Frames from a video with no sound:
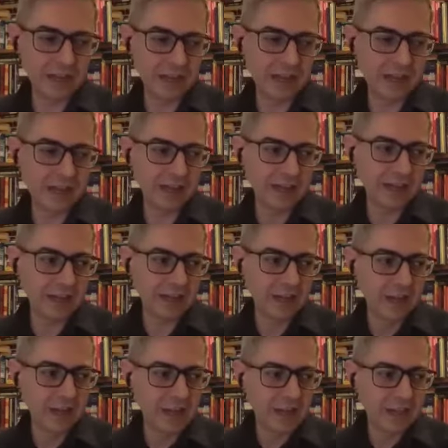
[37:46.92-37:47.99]
I
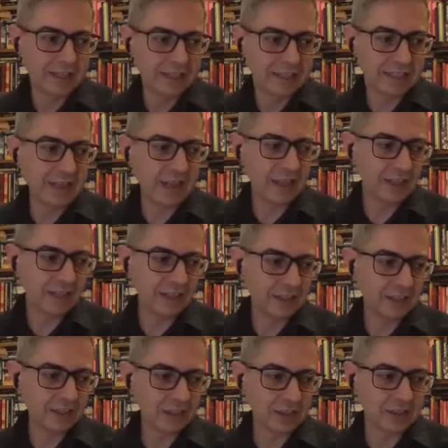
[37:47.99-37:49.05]

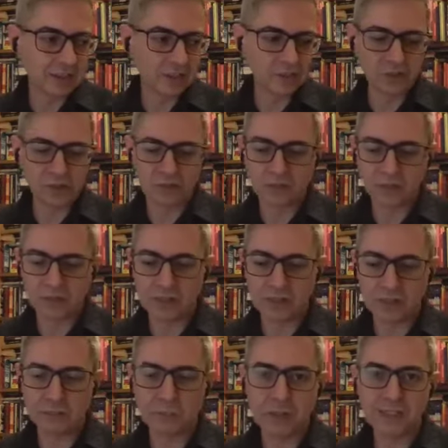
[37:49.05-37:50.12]
decided to
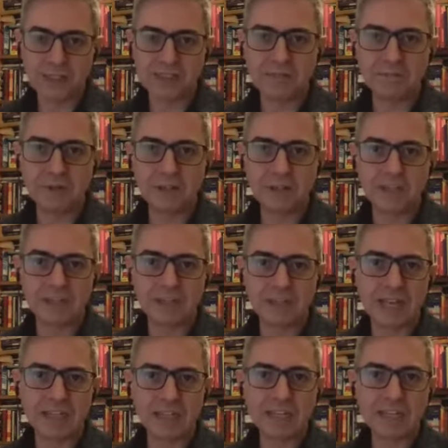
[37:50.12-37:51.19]
spend some money to
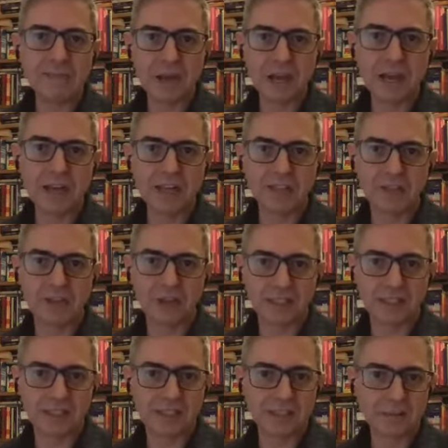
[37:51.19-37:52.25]
get an email
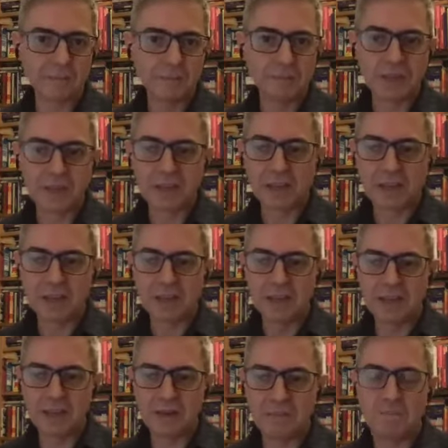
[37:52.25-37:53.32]
address
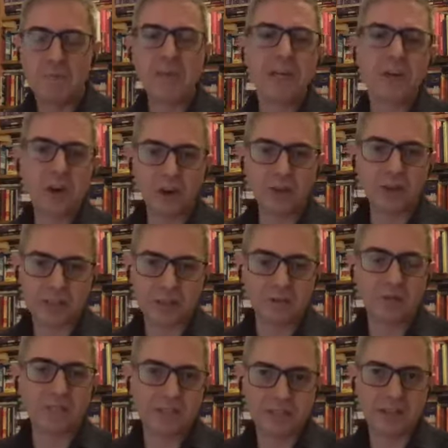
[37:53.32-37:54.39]
because I
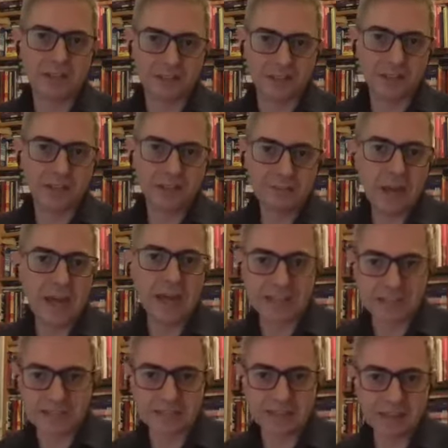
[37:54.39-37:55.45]
was starting a
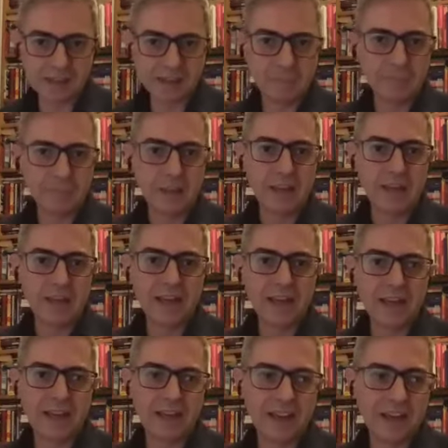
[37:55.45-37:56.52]
magazine.
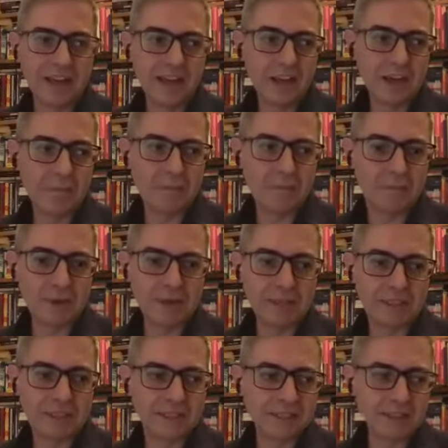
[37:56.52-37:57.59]
But
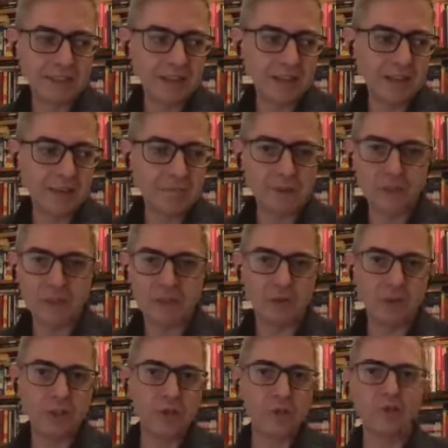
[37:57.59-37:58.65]
compared to
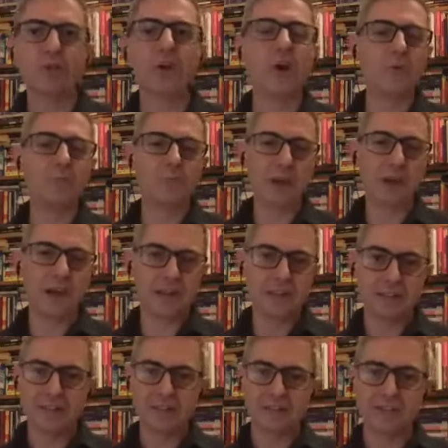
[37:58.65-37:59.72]
the utopia,
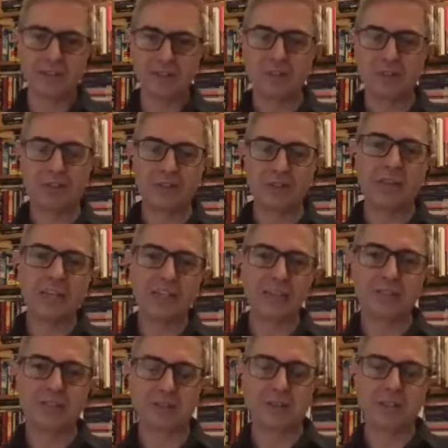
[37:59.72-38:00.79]
to
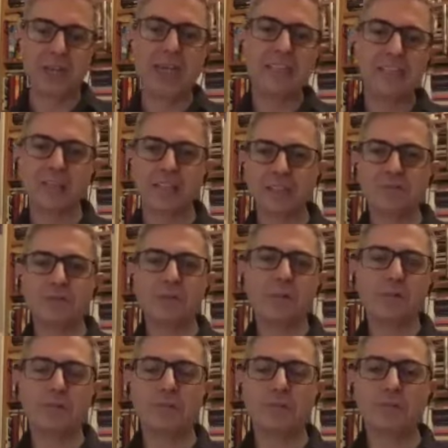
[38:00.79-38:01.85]
the internet
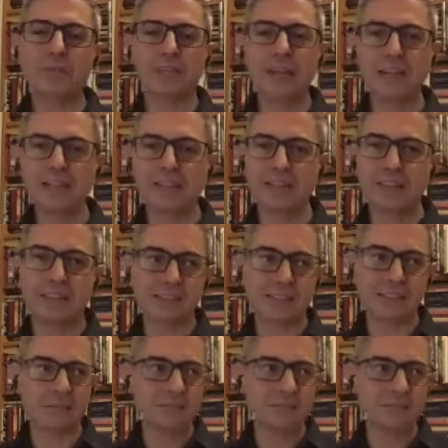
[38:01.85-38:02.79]
utopia from the 90s,